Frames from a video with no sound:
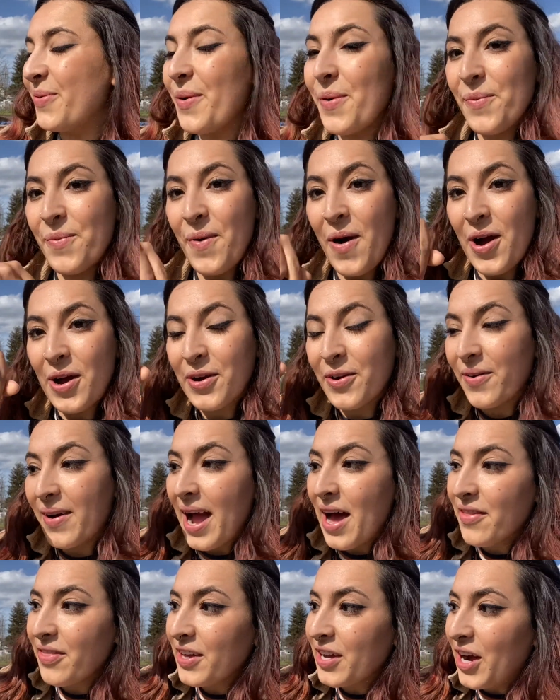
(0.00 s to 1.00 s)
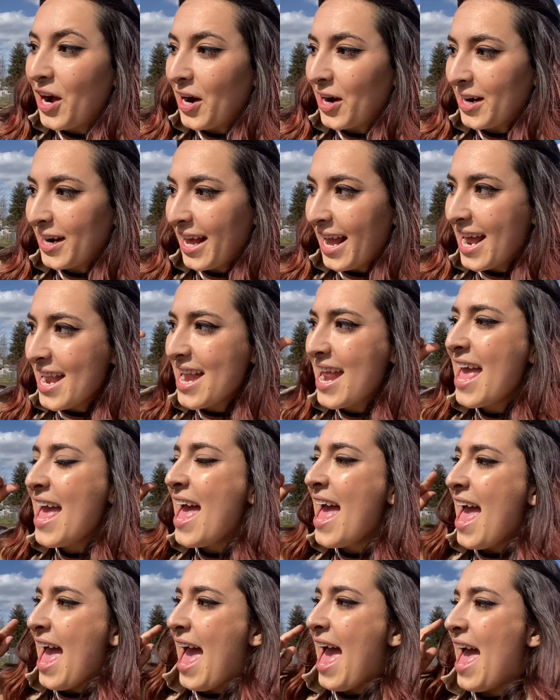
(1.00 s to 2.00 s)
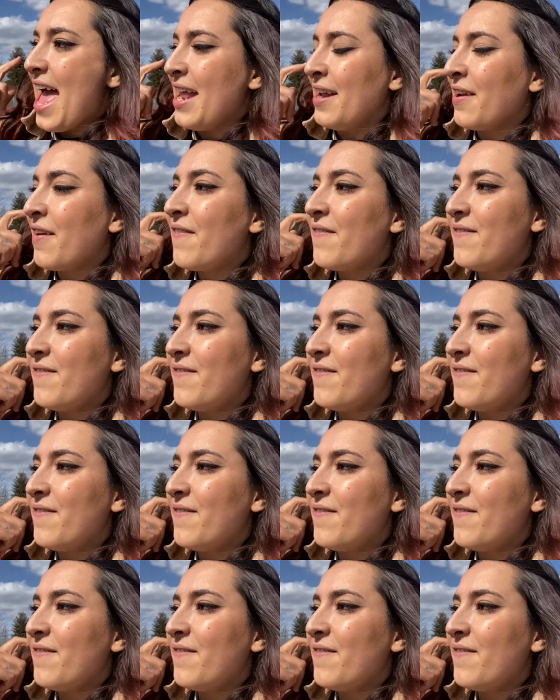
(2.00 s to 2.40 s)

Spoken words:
walk around the garden and